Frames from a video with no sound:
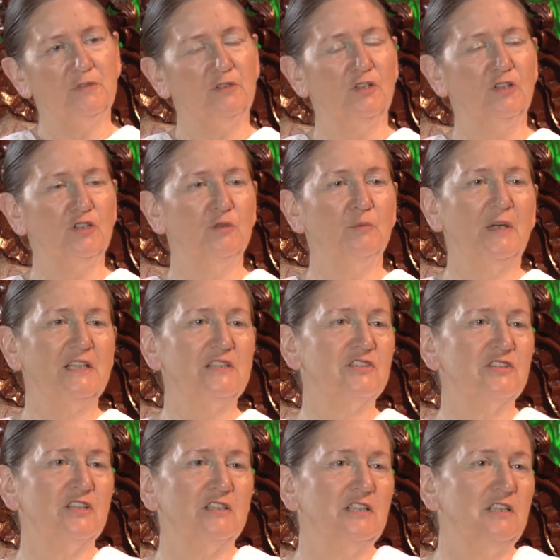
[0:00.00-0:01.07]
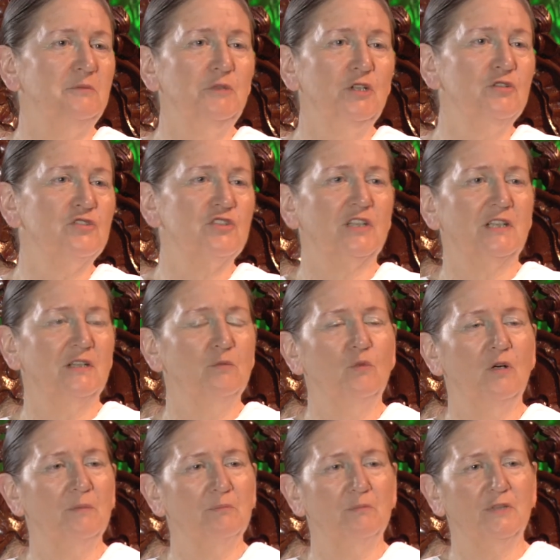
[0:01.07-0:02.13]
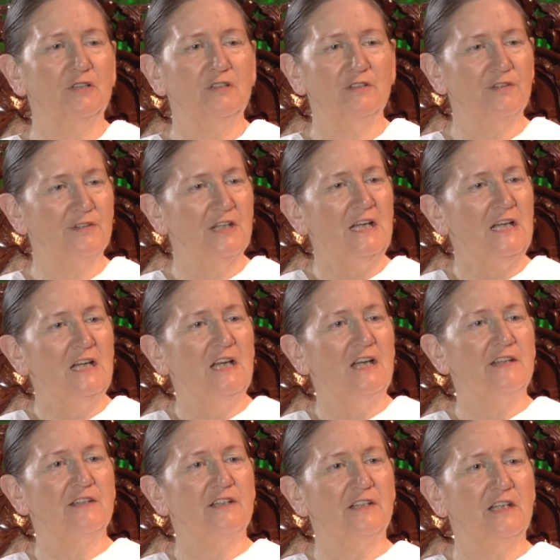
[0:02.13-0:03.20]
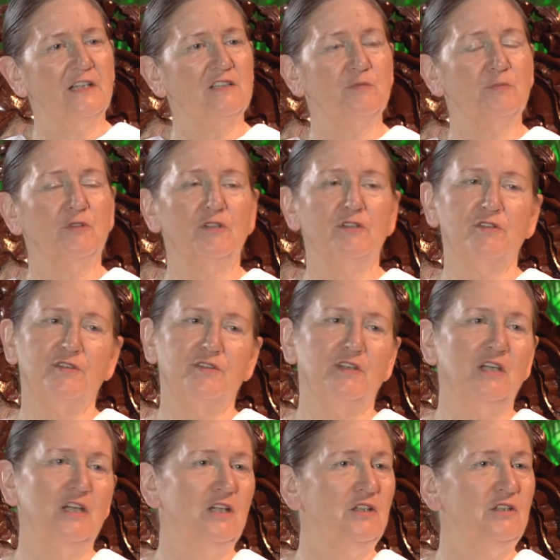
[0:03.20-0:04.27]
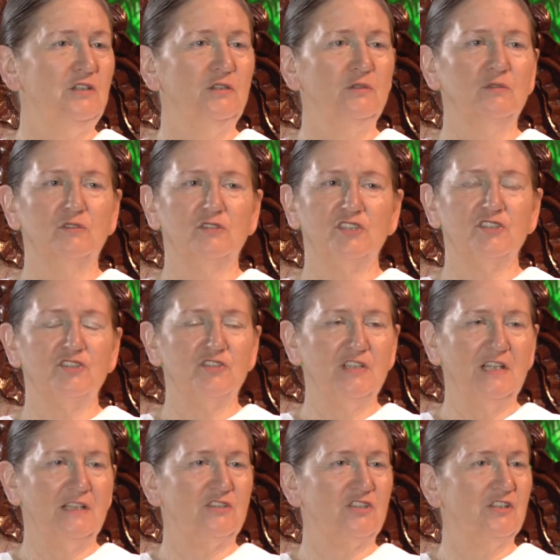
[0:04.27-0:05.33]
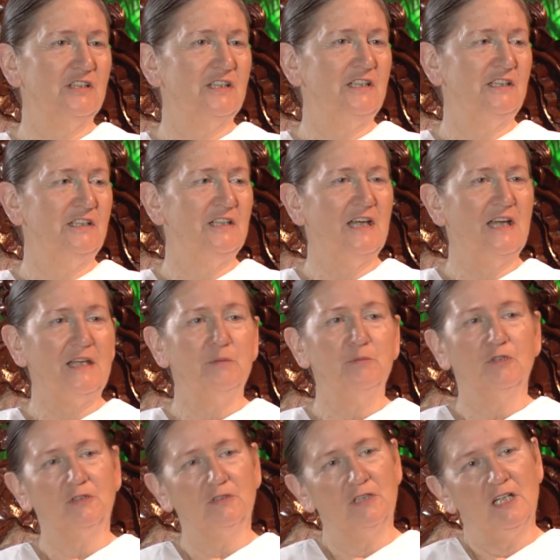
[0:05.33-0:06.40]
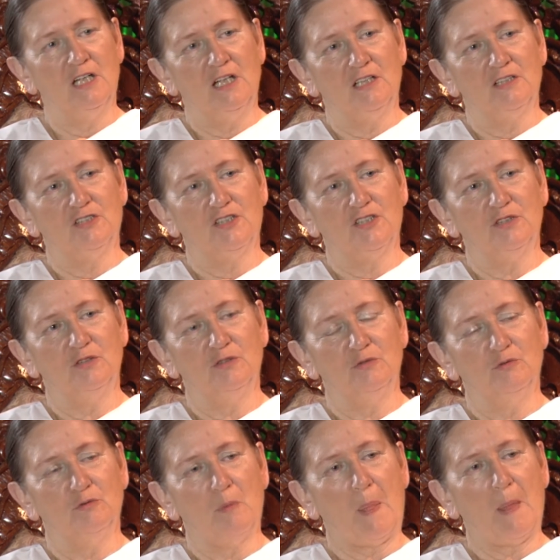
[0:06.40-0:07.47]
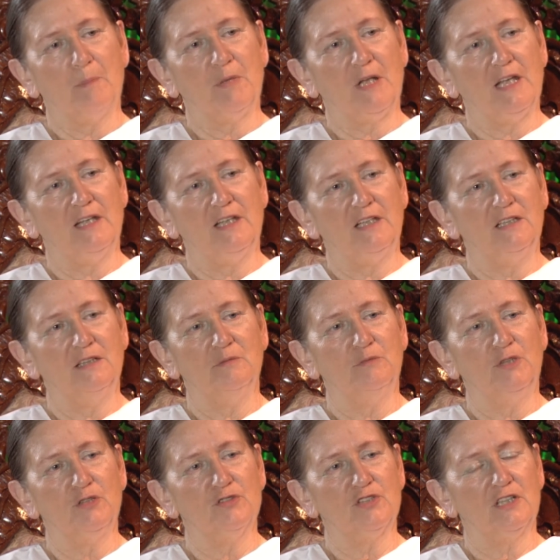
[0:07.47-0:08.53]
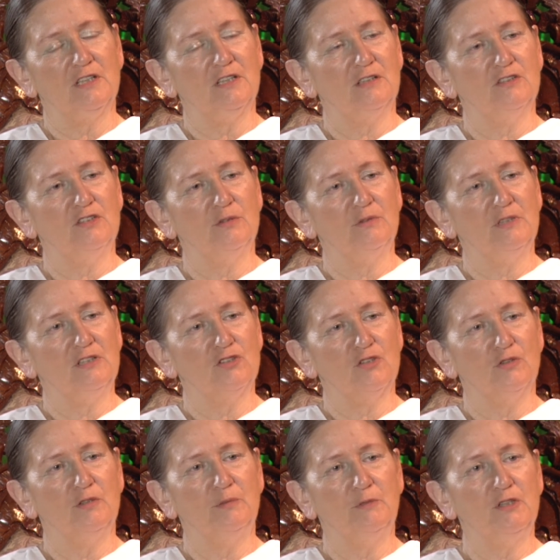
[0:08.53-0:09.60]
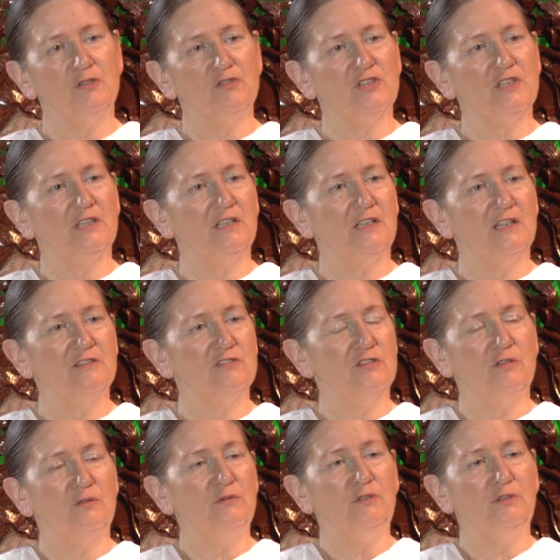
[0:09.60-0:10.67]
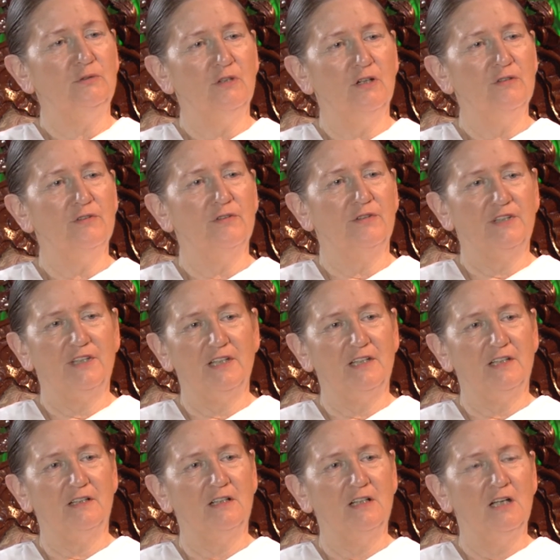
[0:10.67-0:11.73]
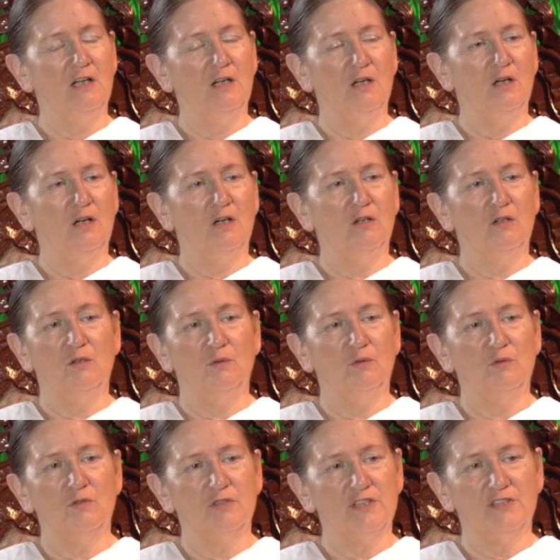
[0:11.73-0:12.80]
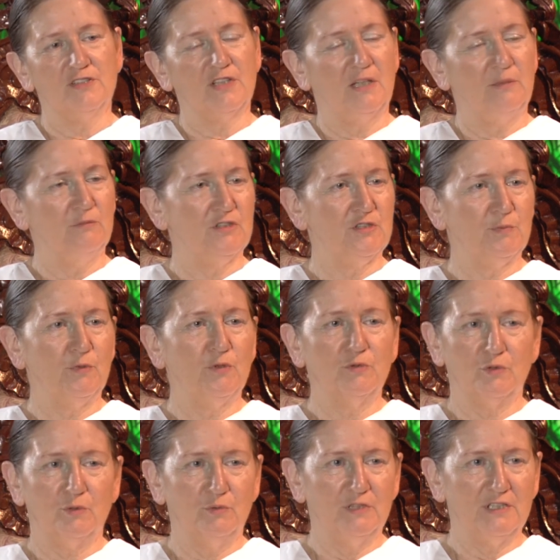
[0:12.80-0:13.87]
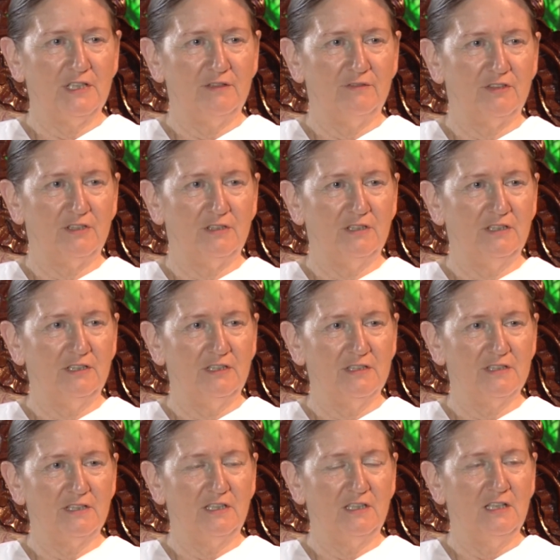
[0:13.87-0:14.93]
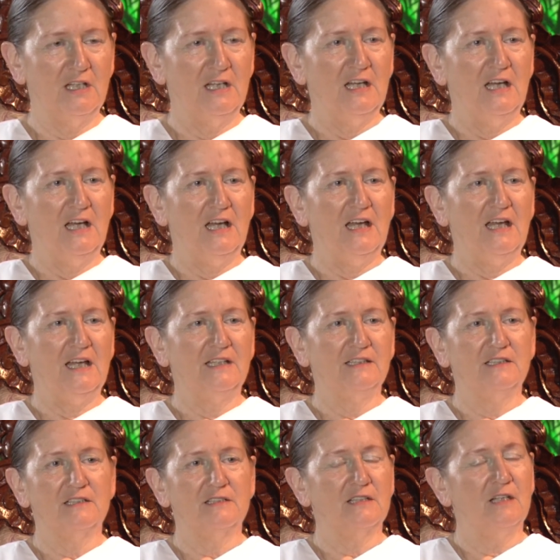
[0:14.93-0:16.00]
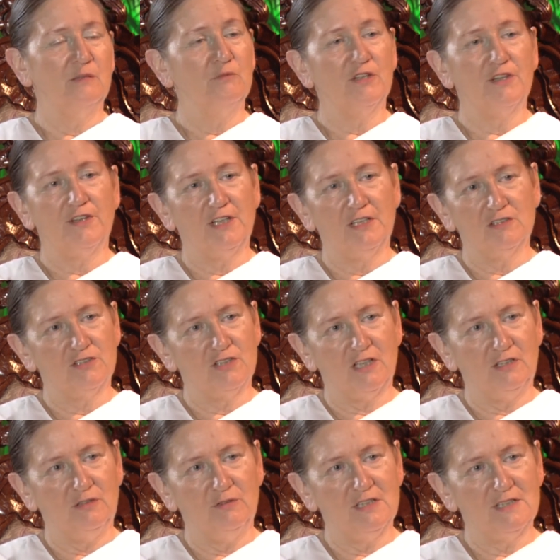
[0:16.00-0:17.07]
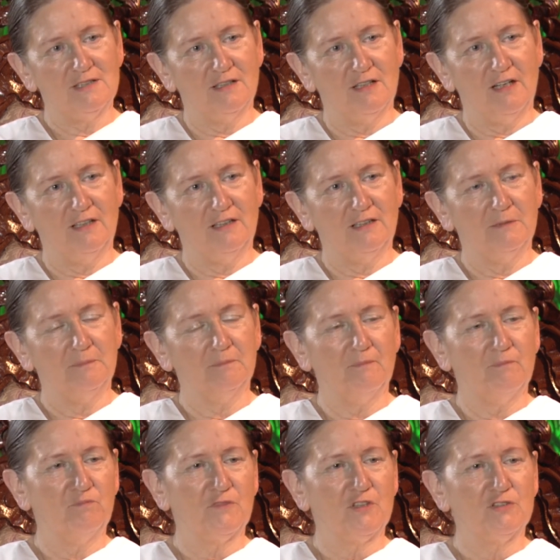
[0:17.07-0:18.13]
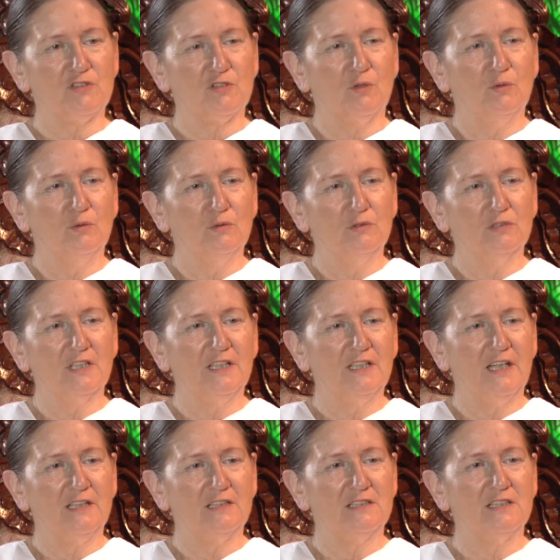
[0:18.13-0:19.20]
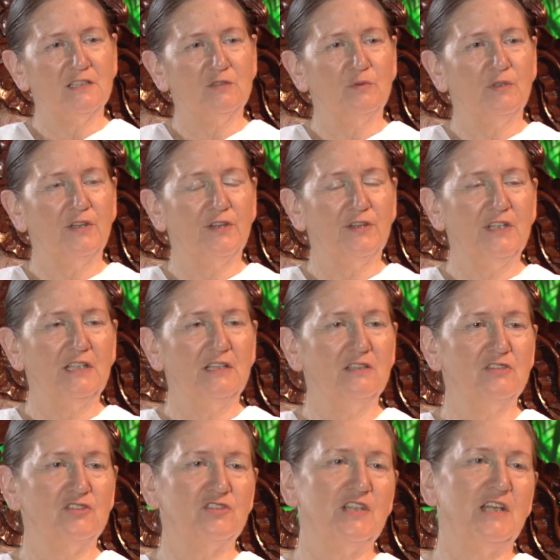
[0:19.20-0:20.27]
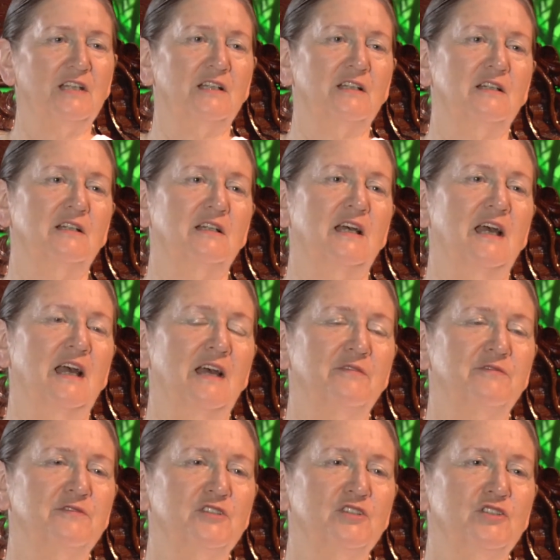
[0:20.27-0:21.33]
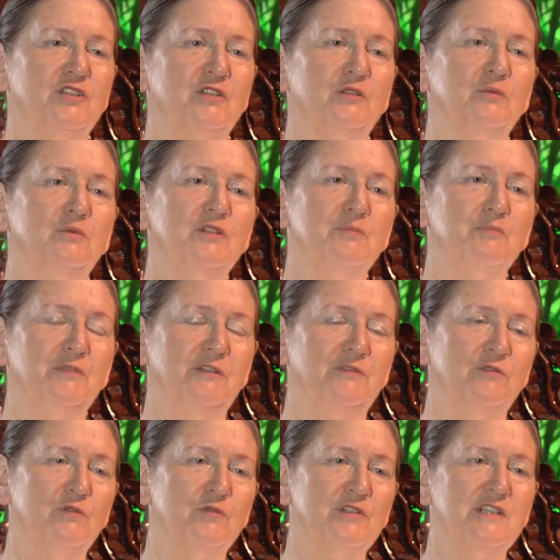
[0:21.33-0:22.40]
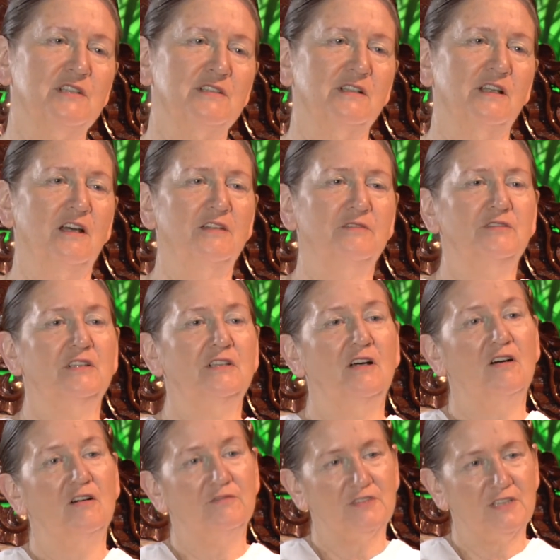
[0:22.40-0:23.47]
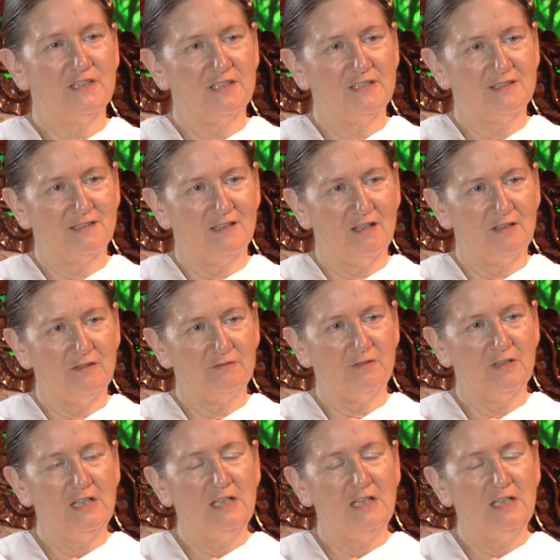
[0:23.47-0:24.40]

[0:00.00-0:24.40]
You know, you may study music in one birth, and the next birth, you're just naturally able to play music, to enjoy music, and so you go there, or the same with sport, or whatever, you see. And the same with things that you dislike. It's all connected with things that have to do with before this life and after this life.